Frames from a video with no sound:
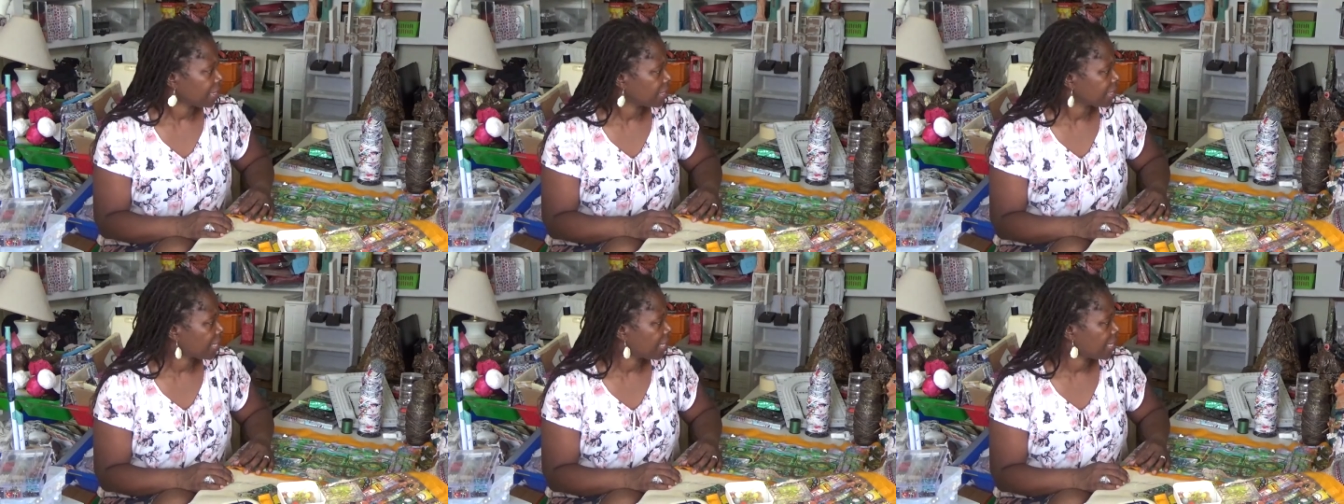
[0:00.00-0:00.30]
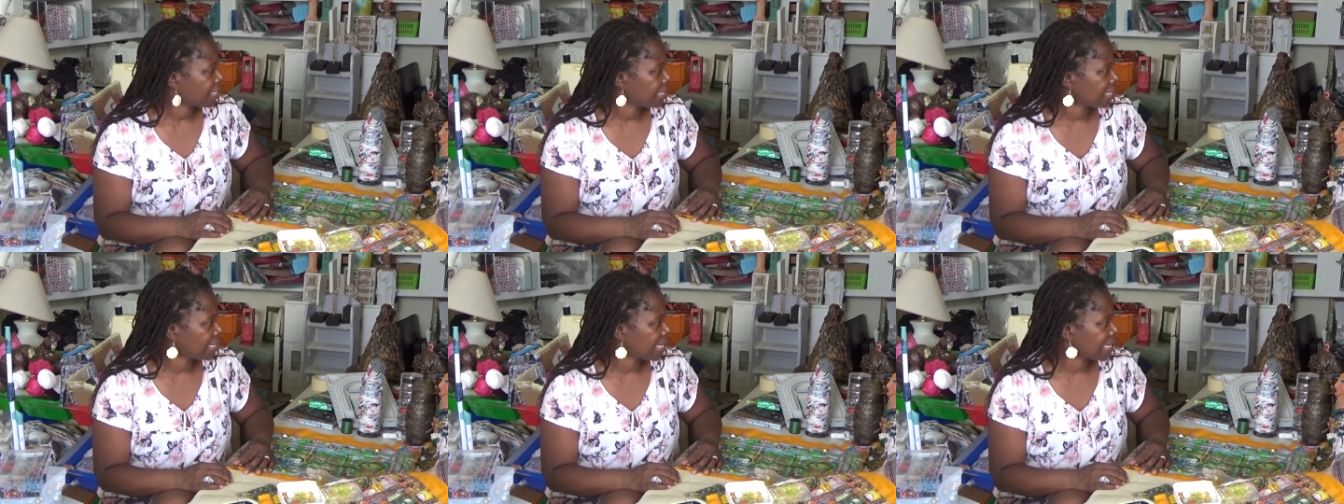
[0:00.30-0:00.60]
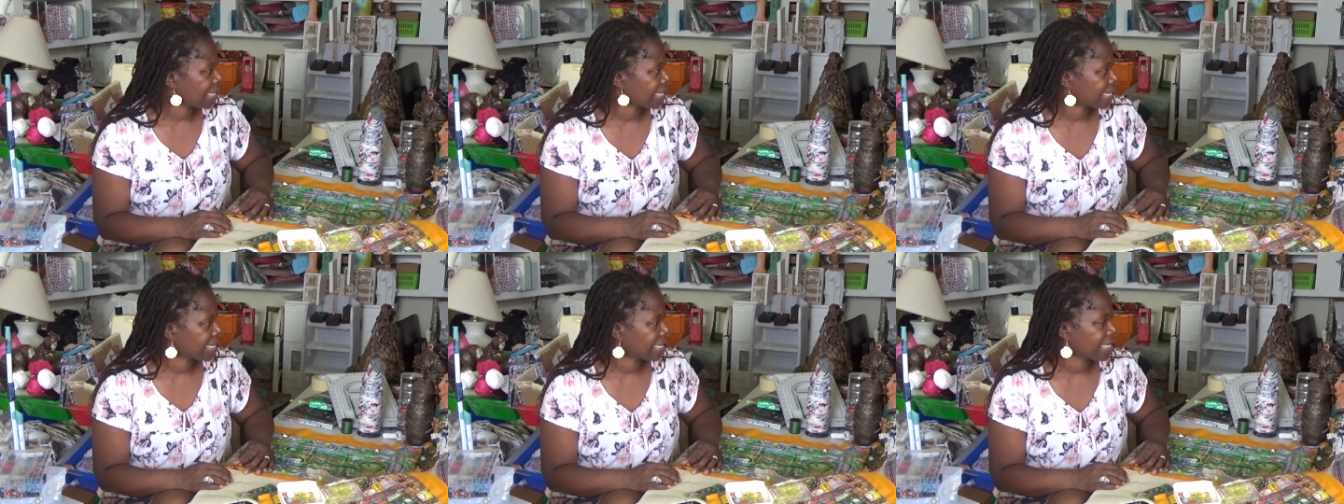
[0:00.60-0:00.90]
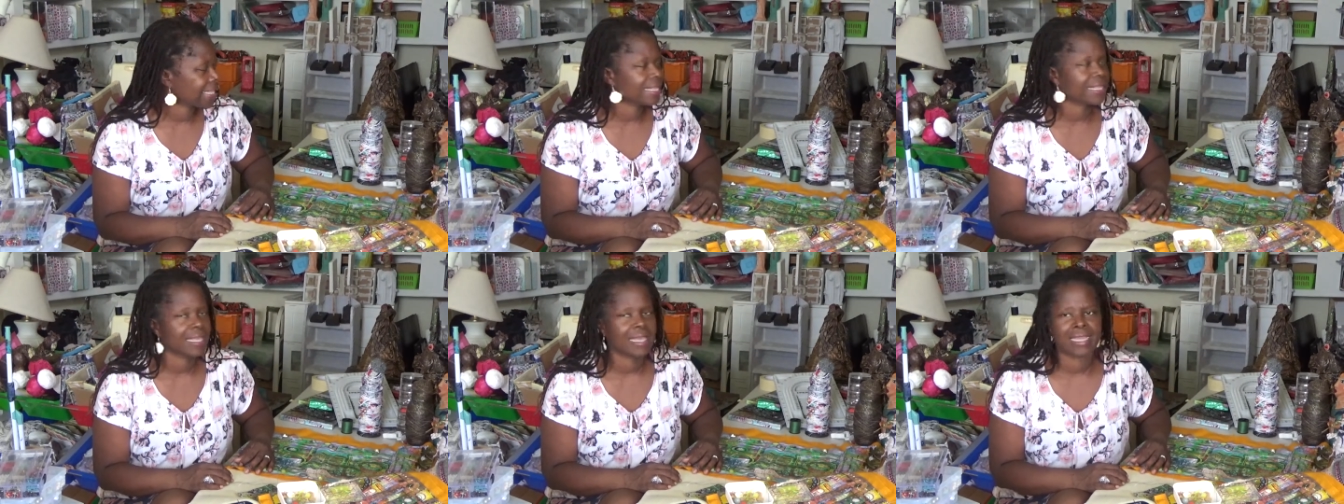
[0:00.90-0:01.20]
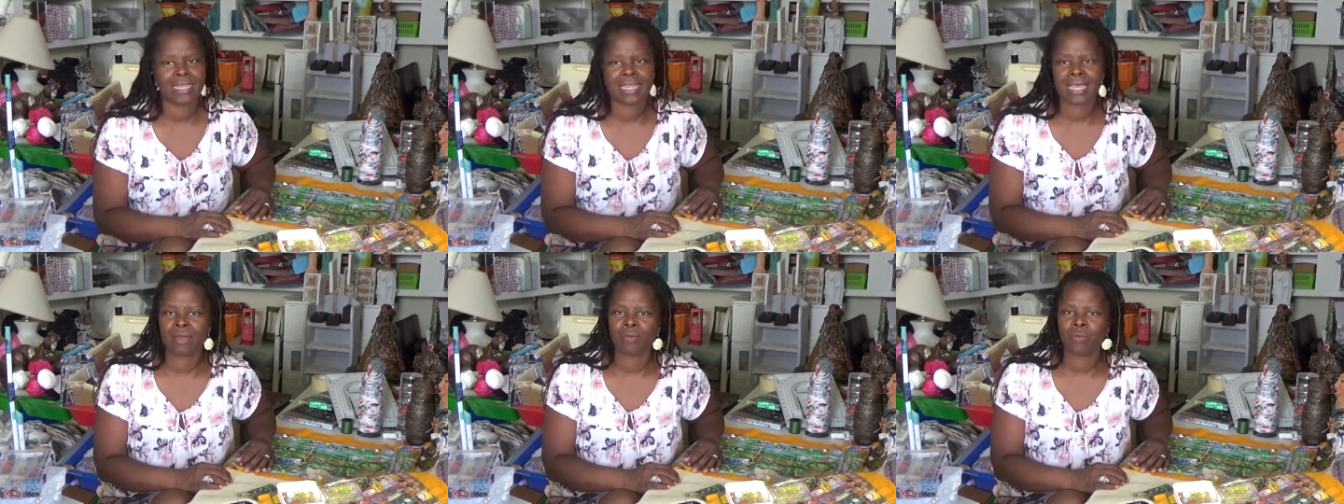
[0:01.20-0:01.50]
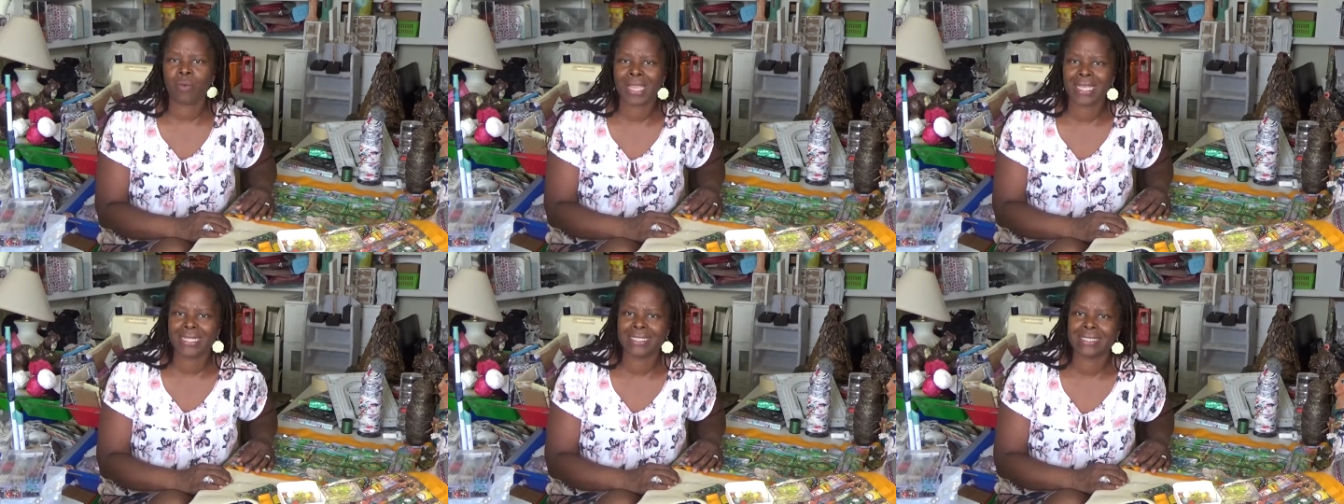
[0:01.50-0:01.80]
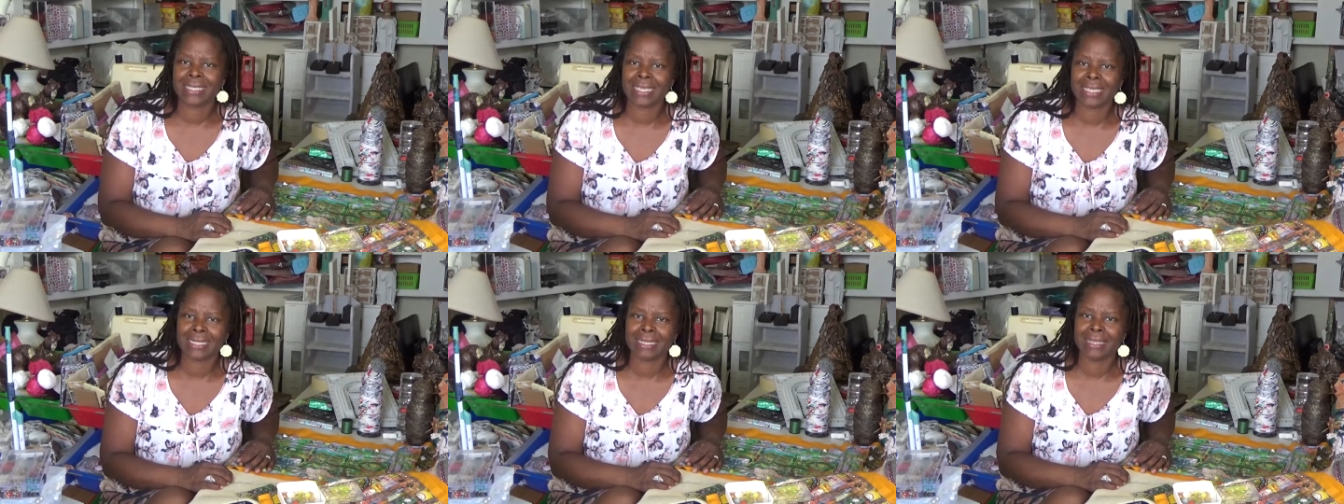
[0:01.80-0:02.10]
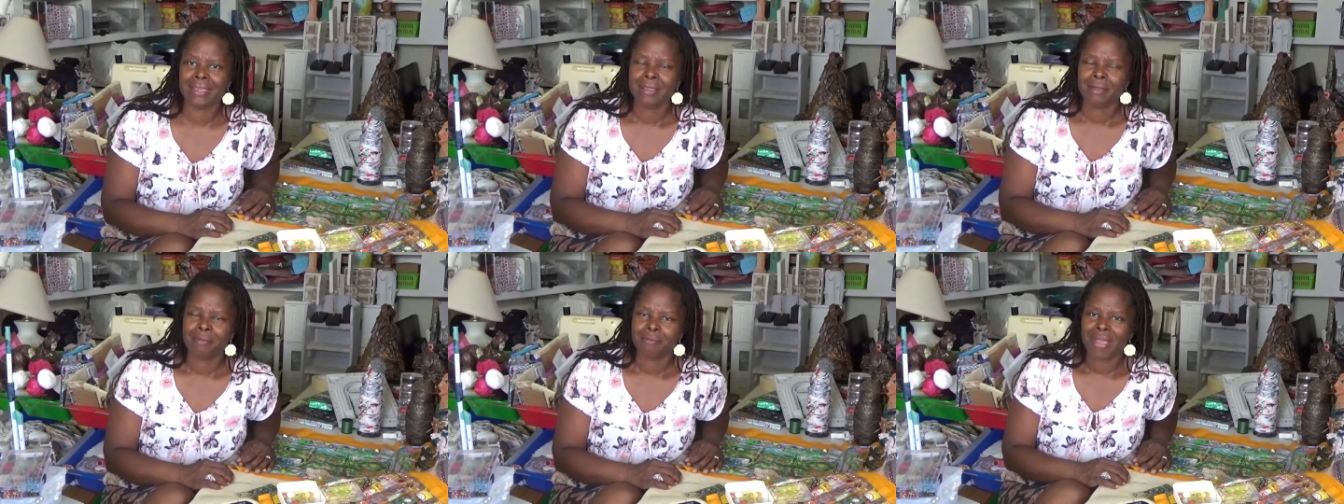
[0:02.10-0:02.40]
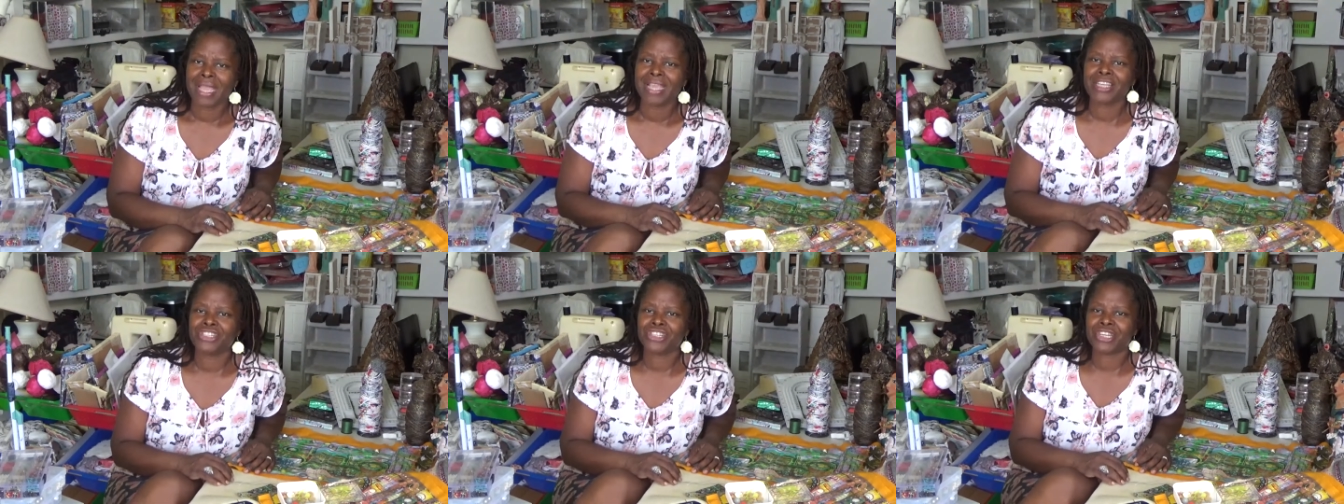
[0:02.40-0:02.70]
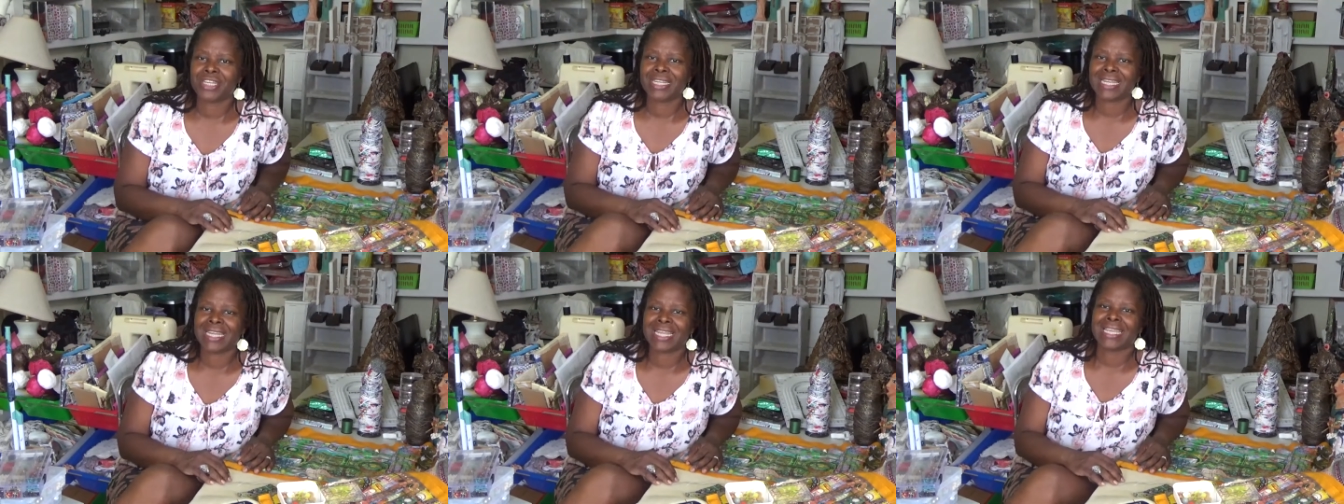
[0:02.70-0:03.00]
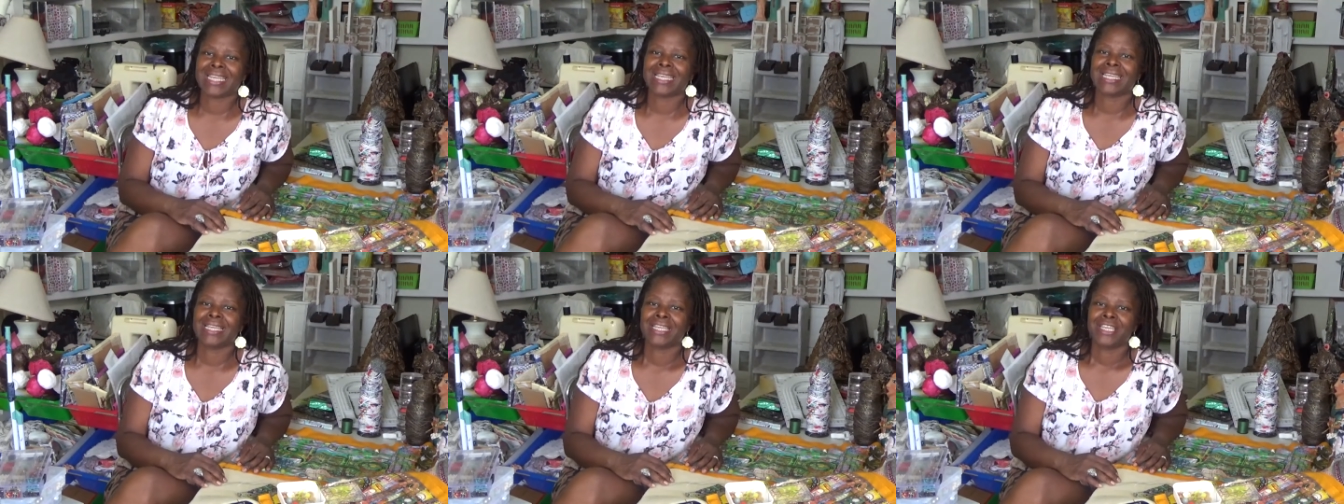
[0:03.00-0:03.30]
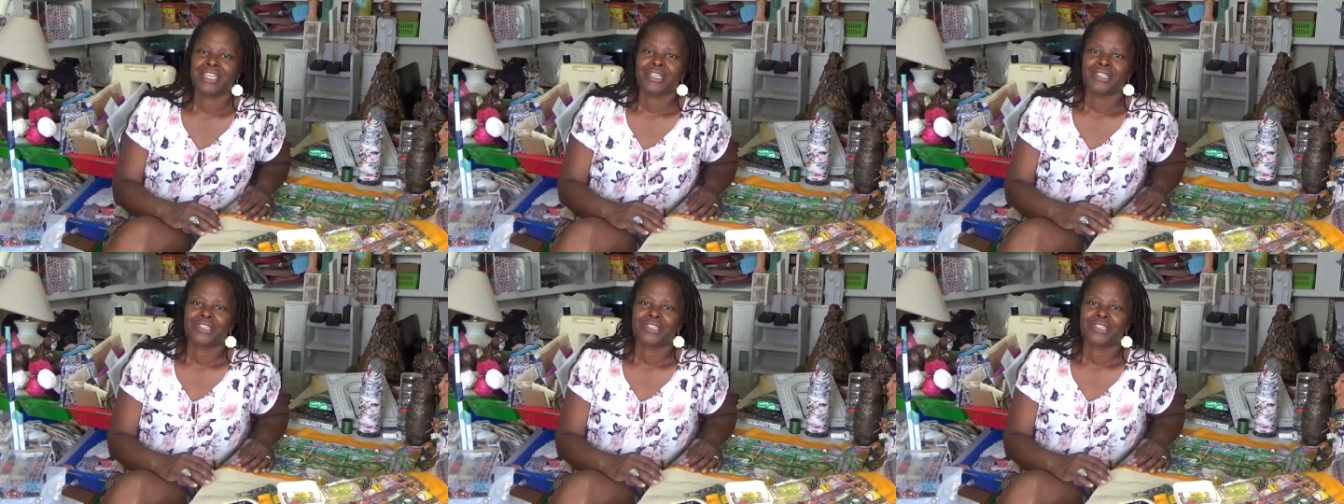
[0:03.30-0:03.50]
kind of like are sitting there waiting patiently